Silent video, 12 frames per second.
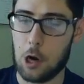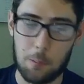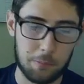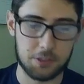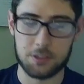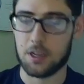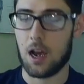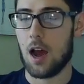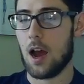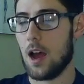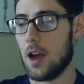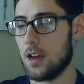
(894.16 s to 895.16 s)

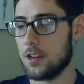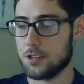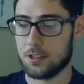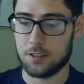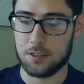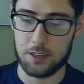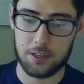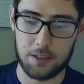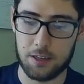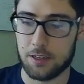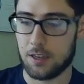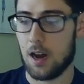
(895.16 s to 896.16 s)
massage and
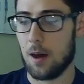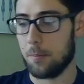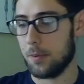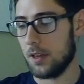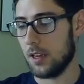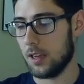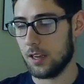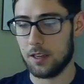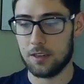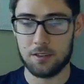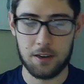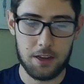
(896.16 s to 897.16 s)
cupping
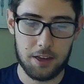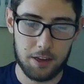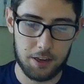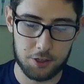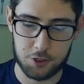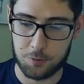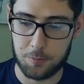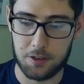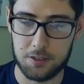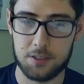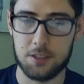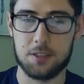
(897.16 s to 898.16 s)
and
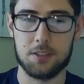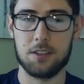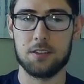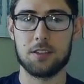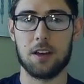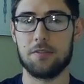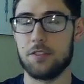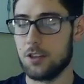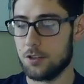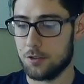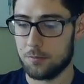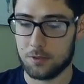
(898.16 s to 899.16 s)
instrument-assisted soft
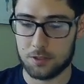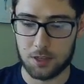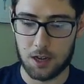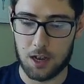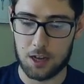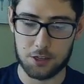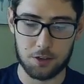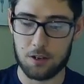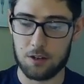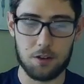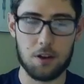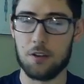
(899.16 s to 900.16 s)
tissue massage,
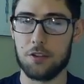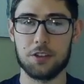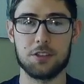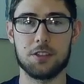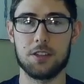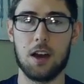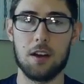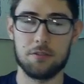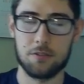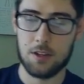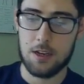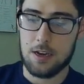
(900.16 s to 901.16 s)
all this stuff.
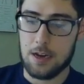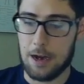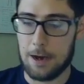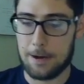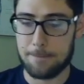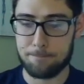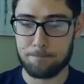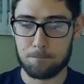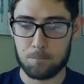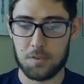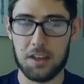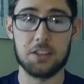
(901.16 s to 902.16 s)

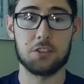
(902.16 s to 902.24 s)
It's